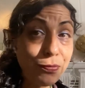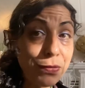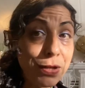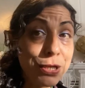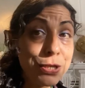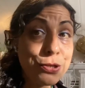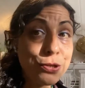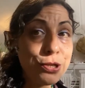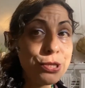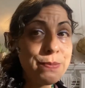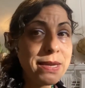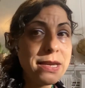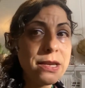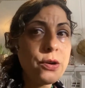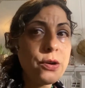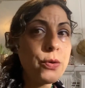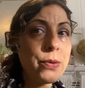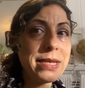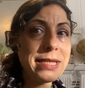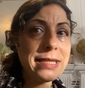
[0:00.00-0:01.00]
Excuse me, you
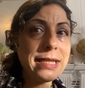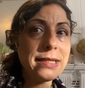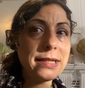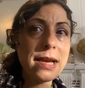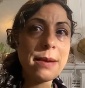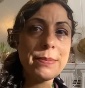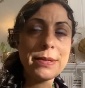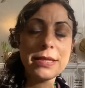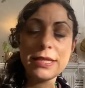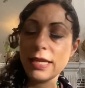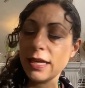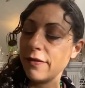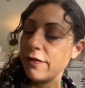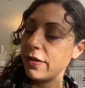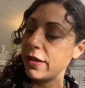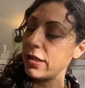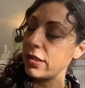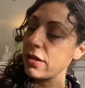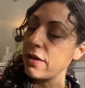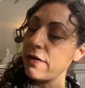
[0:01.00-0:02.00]
always need a cup of tea for
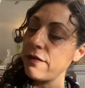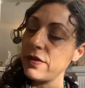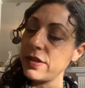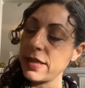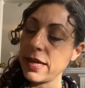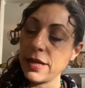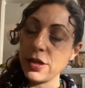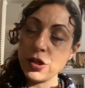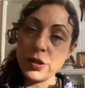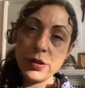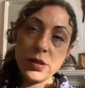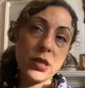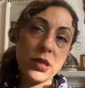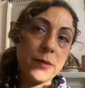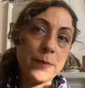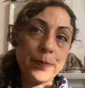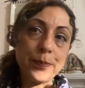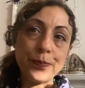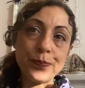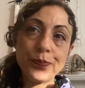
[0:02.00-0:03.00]
these conversations.
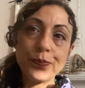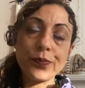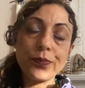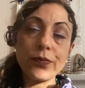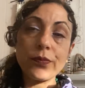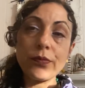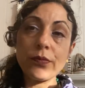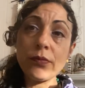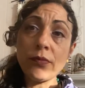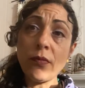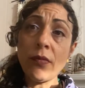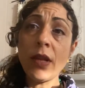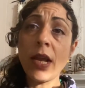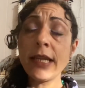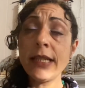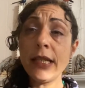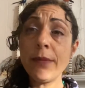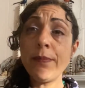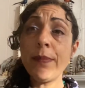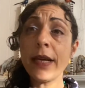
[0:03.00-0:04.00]
I
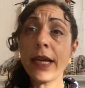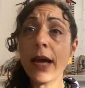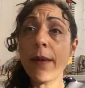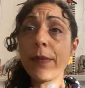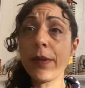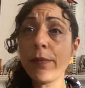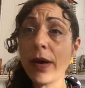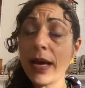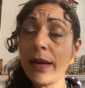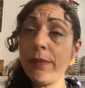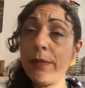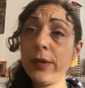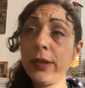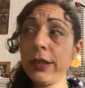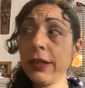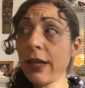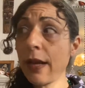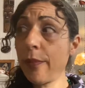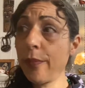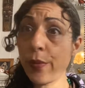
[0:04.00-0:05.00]
did pick up the Bible
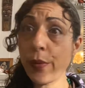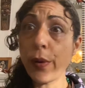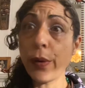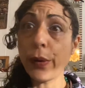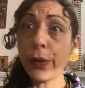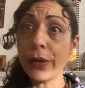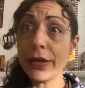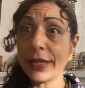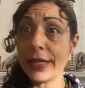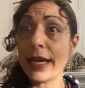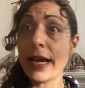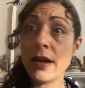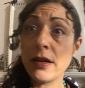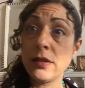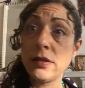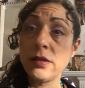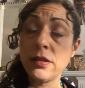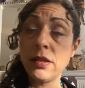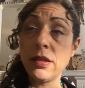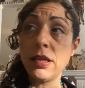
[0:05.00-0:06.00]
and I broke it
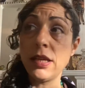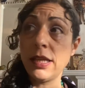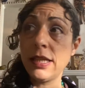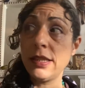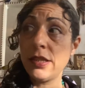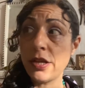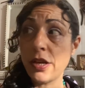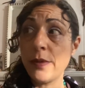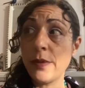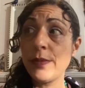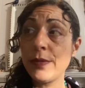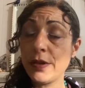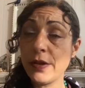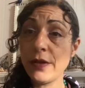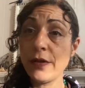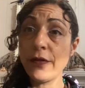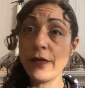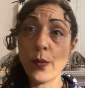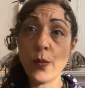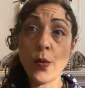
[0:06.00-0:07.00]
down in terms
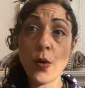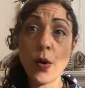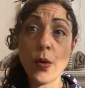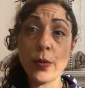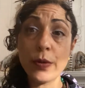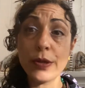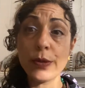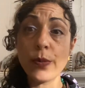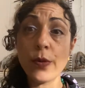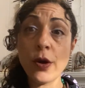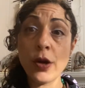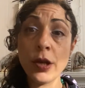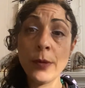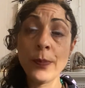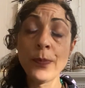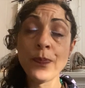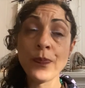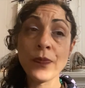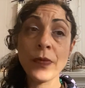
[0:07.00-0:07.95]
of what was what.